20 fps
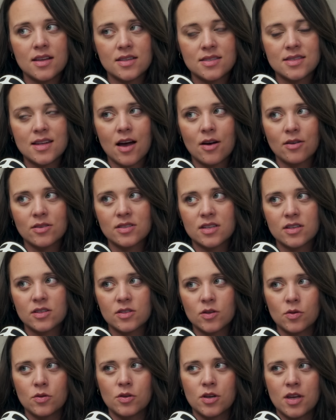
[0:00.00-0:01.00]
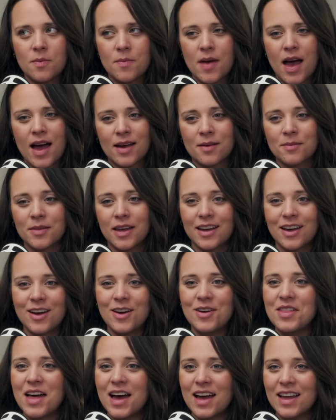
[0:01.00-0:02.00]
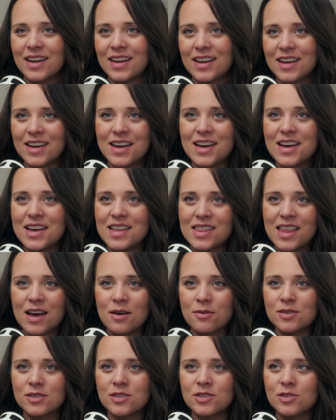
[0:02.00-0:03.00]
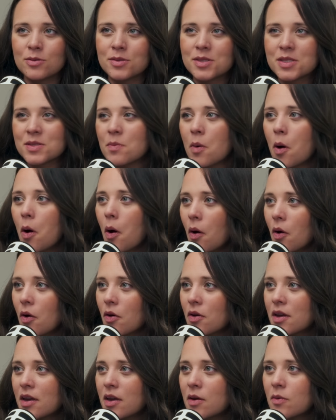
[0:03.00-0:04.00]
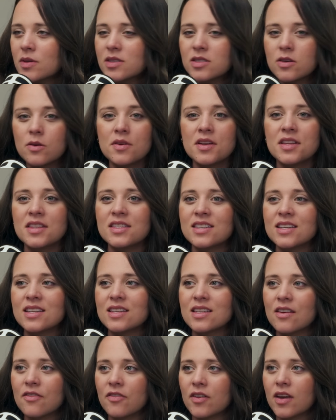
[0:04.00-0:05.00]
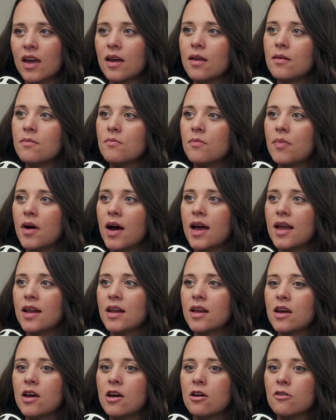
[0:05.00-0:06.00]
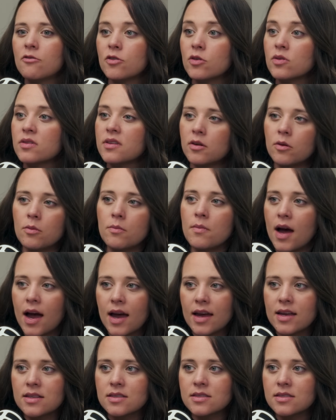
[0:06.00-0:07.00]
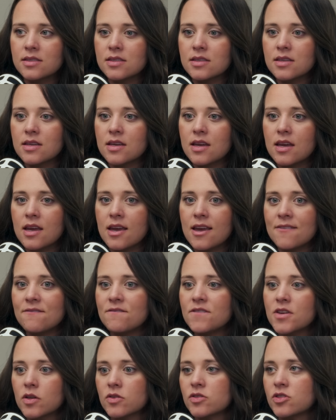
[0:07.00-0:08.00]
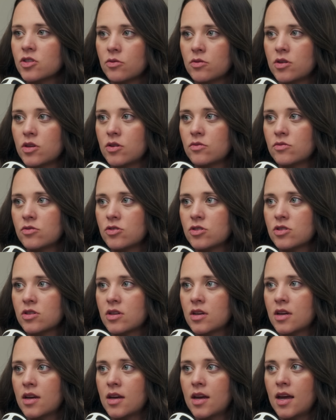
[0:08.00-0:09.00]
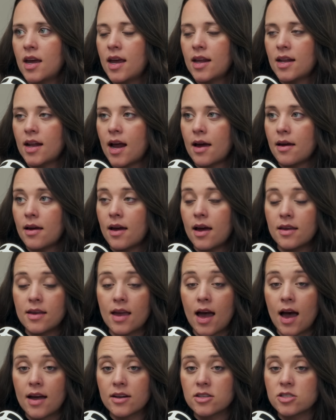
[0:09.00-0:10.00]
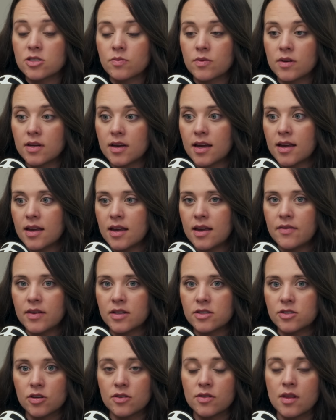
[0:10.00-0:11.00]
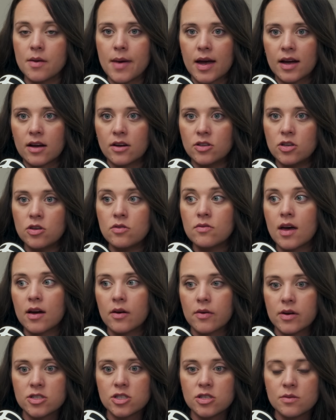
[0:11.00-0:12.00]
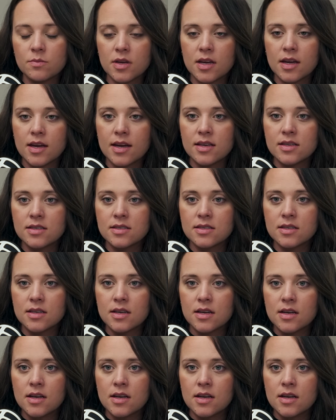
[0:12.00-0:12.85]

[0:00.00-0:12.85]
is now as an adult. Looking back, I'm like, oh, that was so small. It was so insignificant. Mm-hmm. But for little minds, it feels so huge. And I just want to even turn that back on you, that question, because